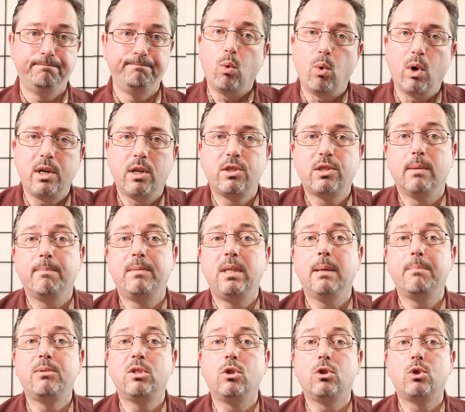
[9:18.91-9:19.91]
What are some
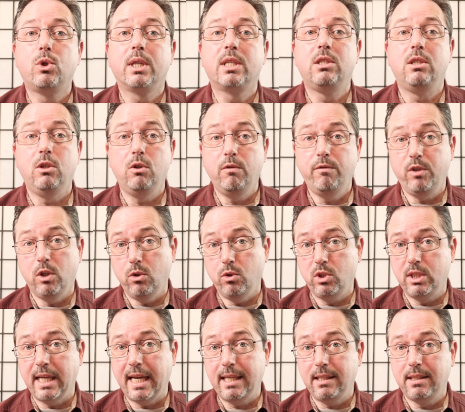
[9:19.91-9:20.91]
tips or tricks you've
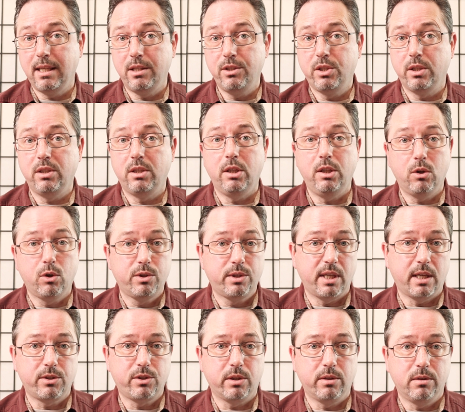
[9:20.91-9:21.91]
used to add tension to your
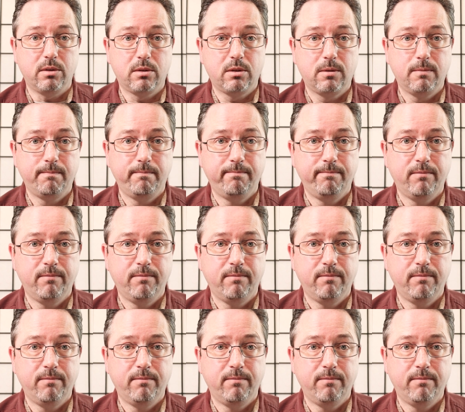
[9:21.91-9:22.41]
sessions?